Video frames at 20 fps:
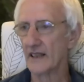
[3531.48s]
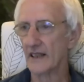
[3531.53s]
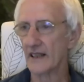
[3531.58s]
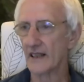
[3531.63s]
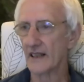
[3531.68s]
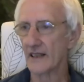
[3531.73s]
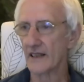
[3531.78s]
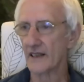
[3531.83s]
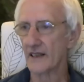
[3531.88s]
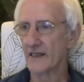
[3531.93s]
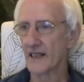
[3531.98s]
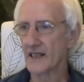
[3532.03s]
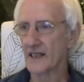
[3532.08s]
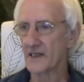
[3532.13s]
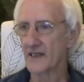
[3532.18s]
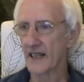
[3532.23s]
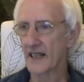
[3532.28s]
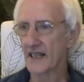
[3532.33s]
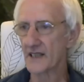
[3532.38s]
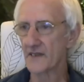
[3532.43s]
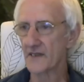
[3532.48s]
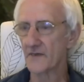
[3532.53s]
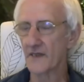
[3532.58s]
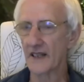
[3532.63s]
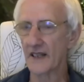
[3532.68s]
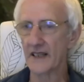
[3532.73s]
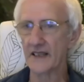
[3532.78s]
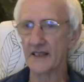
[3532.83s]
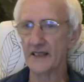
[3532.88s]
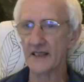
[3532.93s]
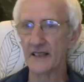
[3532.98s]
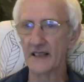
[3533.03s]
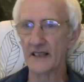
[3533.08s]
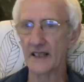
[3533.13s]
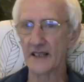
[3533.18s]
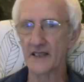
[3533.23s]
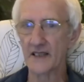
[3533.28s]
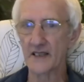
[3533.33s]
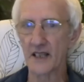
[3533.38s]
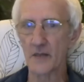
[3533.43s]
That's fine,
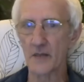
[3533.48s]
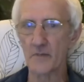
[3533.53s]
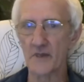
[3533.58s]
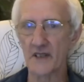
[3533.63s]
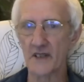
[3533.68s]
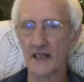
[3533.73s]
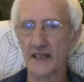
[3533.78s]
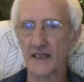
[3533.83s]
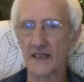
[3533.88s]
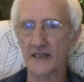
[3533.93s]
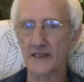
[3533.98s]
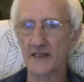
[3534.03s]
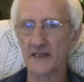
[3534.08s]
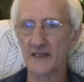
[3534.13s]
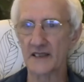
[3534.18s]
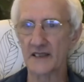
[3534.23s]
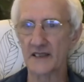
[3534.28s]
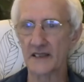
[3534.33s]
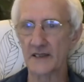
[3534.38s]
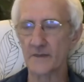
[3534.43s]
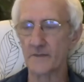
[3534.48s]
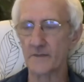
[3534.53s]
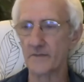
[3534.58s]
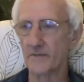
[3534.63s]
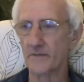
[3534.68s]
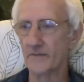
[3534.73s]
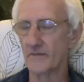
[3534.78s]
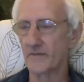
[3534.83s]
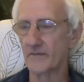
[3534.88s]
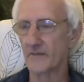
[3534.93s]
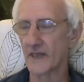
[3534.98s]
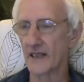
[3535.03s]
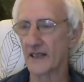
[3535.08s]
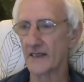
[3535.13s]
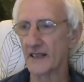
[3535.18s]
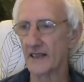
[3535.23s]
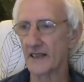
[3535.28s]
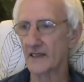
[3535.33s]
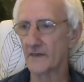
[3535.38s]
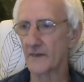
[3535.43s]
except that I
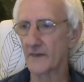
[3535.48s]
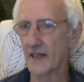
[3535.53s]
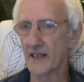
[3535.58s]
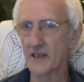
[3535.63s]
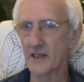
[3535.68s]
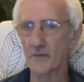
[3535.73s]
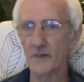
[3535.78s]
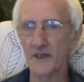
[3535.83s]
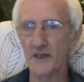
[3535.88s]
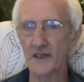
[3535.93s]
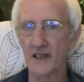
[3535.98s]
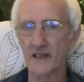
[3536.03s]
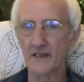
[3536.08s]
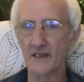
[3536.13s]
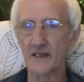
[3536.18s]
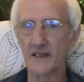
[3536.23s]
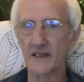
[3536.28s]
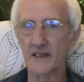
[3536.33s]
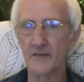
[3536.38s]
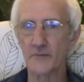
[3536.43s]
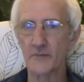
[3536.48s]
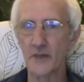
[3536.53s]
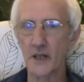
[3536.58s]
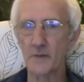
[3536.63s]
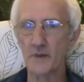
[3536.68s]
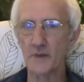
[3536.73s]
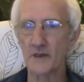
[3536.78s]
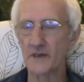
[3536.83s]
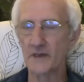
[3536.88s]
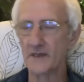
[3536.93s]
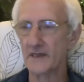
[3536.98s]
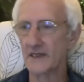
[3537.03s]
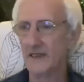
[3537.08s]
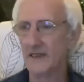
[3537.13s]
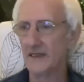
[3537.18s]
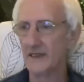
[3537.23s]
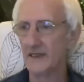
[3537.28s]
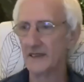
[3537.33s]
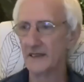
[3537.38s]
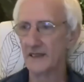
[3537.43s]
think the vast majority of people
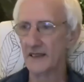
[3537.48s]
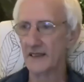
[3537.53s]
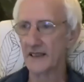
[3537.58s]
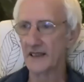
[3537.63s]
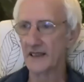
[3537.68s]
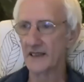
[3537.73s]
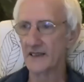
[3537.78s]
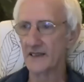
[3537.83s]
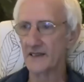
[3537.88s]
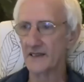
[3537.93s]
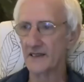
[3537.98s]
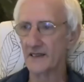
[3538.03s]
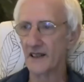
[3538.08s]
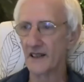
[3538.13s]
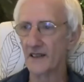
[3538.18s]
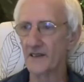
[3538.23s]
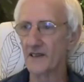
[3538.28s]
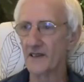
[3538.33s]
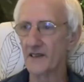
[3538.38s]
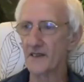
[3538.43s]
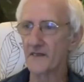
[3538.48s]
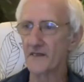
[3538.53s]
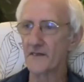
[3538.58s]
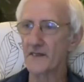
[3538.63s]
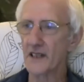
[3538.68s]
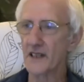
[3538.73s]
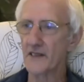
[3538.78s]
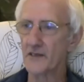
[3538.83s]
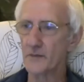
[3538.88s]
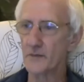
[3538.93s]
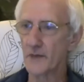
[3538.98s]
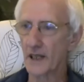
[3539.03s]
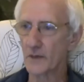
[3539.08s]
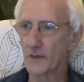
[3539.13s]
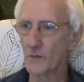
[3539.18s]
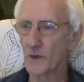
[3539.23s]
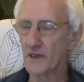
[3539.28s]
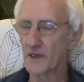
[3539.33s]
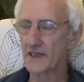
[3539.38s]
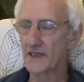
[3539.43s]
are not free from
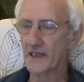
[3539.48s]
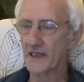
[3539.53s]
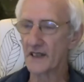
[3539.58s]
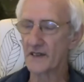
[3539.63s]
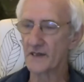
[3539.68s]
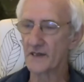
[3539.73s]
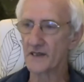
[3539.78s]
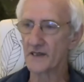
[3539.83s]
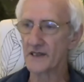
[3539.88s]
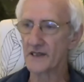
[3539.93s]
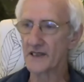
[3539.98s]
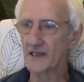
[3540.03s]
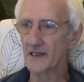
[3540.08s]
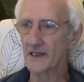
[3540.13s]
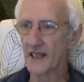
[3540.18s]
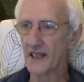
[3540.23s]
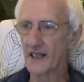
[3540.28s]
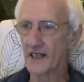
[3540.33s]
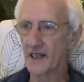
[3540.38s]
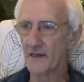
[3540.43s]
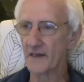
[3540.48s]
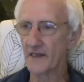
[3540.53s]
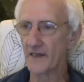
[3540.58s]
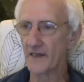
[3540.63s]
unwanted thoughts, so they don't